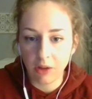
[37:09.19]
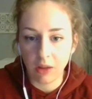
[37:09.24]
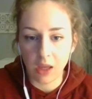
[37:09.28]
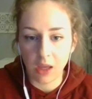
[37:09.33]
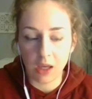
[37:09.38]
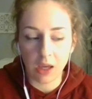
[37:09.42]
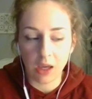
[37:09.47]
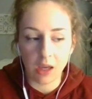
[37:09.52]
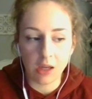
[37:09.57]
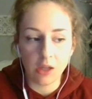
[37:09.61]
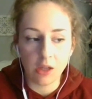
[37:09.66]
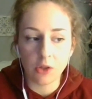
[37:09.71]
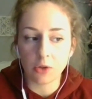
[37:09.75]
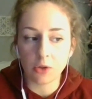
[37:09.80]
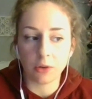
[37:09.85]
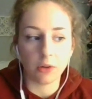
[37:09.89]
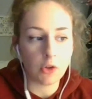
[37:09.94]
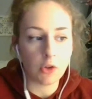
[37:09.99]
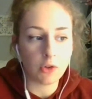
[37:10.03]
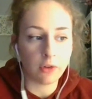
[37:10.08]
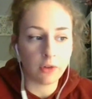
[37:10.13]
Like any
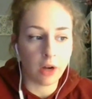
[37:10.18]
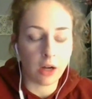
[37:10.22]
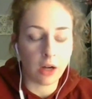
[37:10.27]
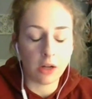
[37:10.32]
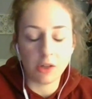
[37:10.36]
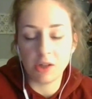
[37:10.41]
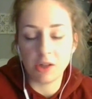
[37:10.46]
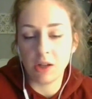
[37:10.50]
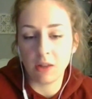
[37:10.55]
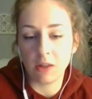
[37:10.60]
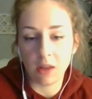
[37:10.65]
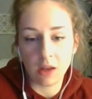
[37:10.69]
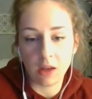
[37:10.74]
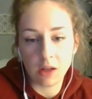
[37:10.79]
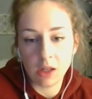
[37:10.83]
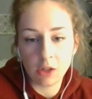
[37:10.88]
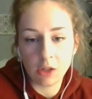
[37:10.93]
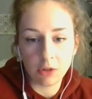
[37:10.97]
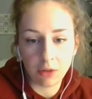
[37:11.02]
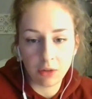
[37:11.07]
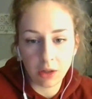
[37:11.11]
sort of strategy that
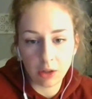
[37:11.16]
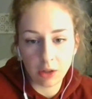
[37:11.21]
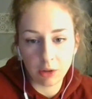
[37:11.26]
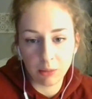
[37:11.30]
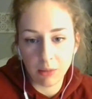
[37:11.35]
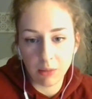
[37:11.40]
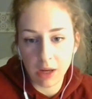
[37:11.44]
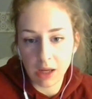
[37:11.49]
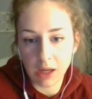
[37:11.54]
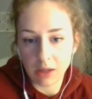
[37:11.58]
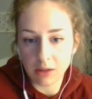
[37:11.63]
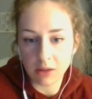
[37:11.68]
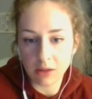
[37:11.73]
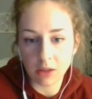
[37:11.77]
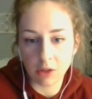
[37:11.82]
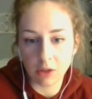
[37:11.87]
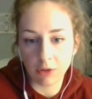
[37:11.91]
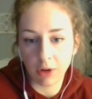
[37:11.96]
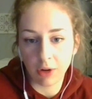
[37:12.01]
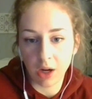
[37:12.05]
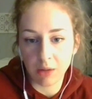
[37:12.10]
any trader makes
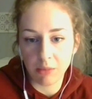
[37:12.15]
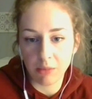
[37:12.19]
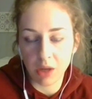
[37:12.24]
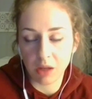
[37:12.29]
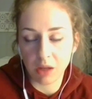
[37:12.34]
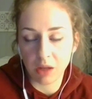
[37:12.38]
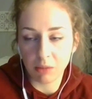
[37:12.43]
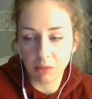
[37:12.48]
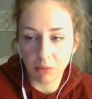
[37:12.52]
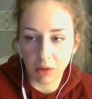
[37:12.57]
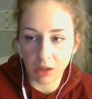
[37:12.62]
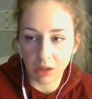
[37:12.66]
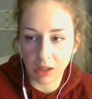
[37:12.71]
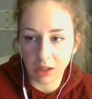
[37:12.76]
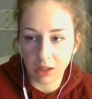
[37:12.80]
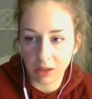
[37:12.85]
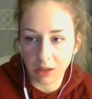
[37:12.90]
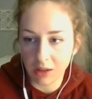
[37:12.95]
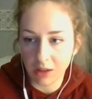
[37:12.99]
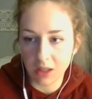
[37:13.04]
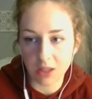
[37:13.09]
to try and make
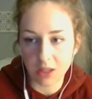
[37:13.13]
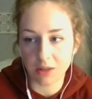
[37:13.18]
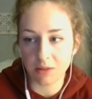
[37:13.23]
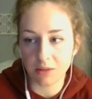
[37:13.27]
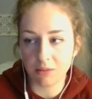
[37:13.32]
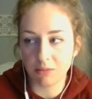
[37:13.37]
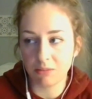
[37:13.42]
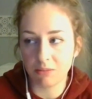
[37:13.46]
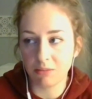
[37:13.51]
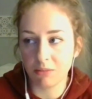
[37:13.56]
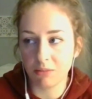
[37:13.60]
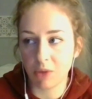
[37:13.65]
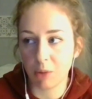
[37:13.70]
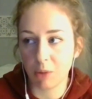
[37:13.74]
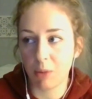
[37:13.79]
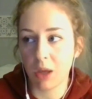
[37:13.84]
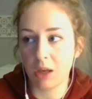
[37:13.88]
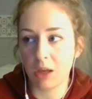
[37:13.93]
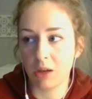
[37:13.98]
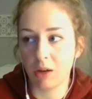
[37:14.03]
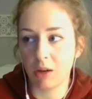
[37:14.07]
money is
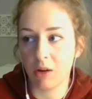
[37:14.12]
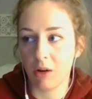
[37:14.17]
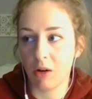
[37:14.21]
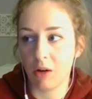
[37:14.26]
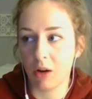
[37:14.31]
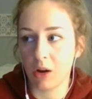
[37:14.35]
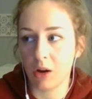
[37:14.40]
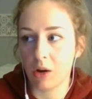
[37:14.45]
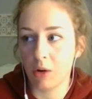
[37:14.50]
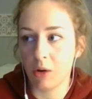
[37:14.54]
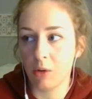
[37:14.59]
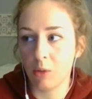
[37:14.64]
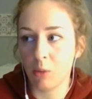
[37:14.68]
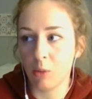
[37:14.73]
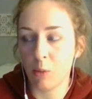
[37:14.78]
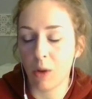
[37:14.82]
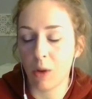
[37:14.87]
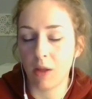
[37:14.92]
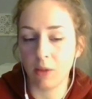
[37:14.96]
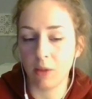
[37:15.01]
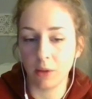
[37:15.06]
dependent on
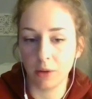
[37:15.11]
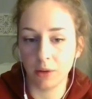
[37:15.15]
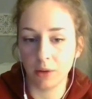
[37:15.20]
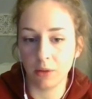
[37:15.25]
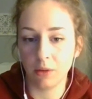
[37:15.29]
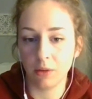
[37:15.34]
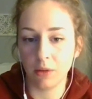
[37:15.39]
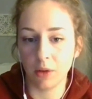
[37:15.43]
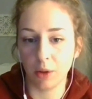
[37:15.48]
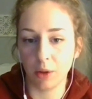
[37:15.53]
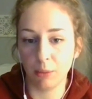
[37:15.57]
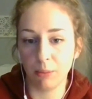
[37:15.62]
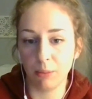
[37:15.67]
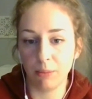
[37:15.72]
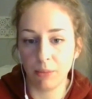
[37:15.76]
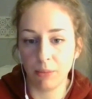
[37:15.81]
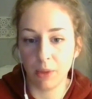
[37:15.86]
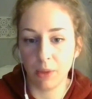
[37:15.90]
whether the